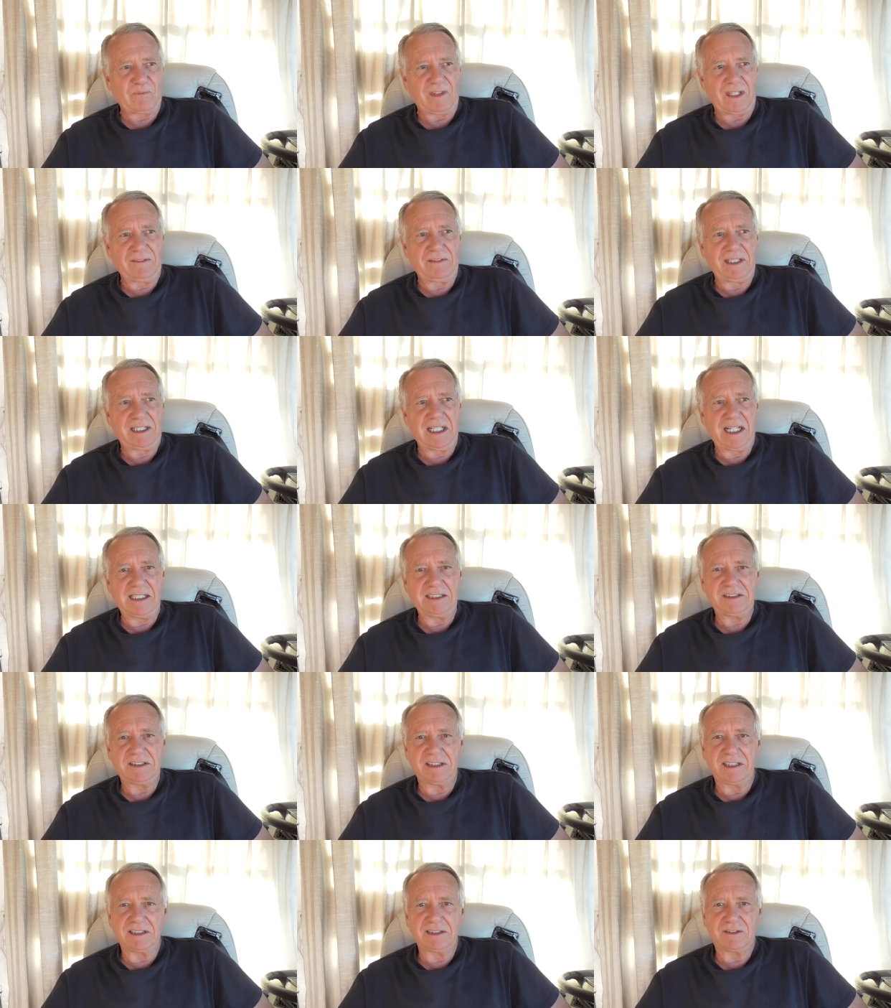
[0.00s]
the guy
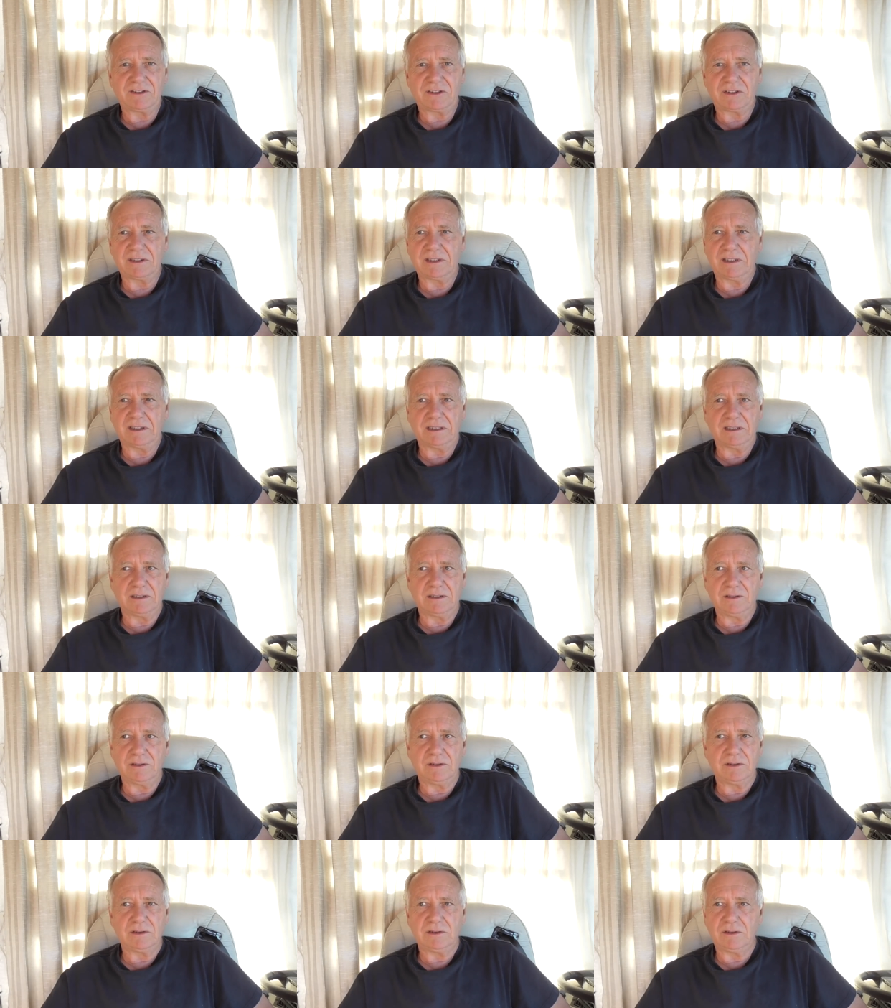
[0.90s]
says, uh,
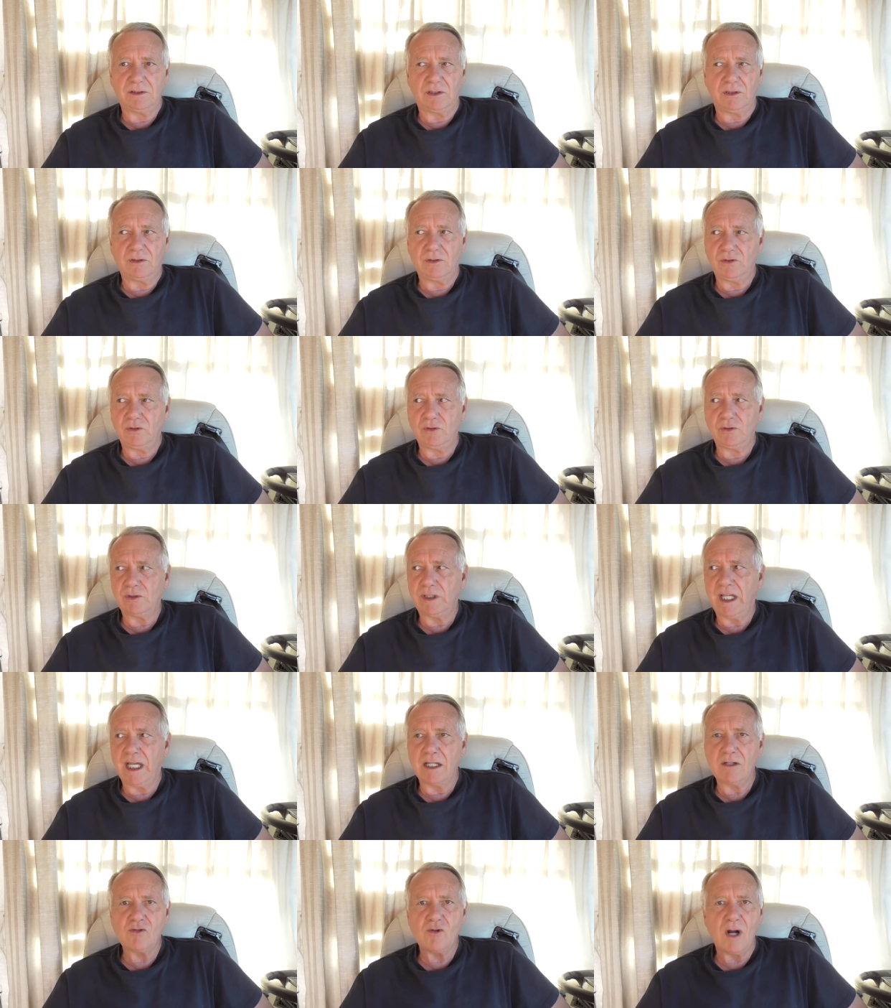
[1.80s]
you
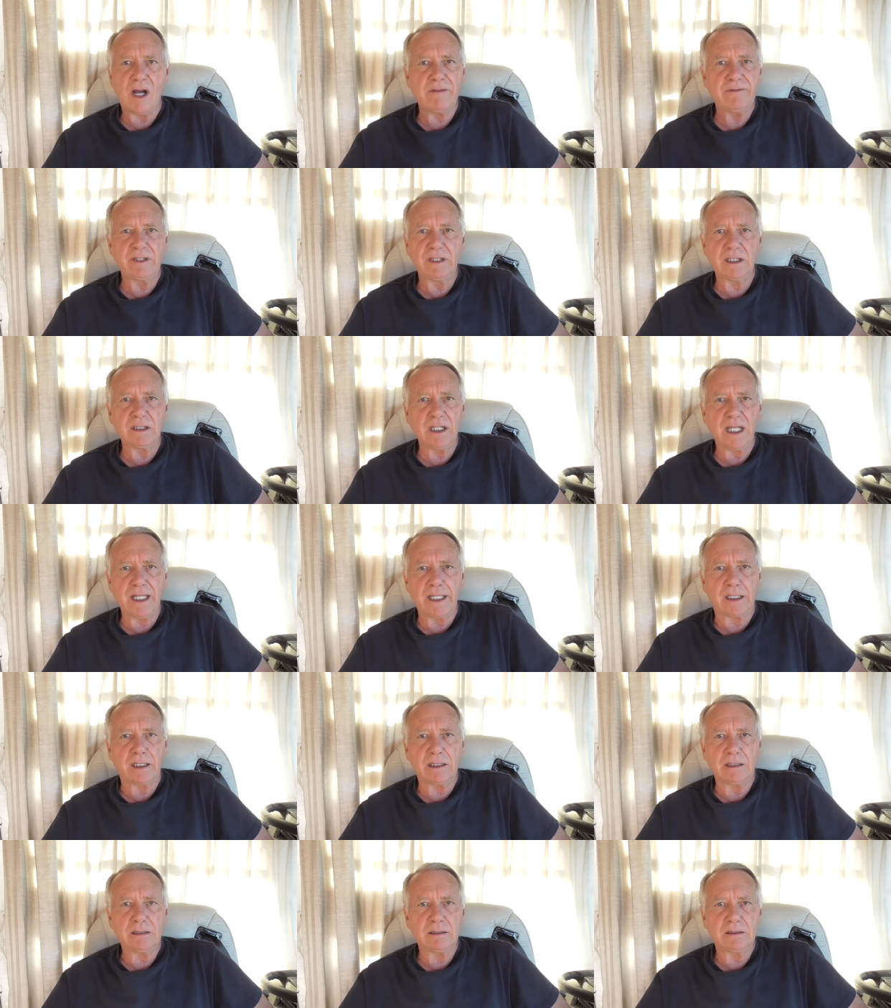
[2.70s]
can't drive in the
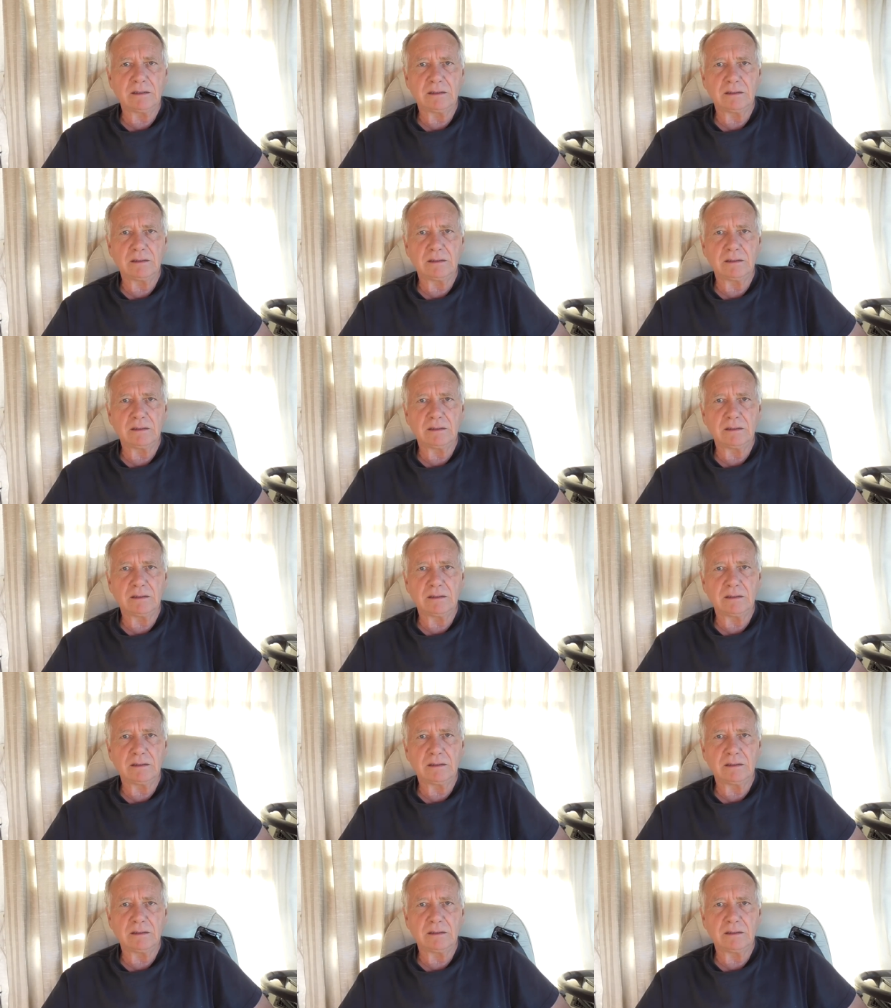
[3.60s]
lake.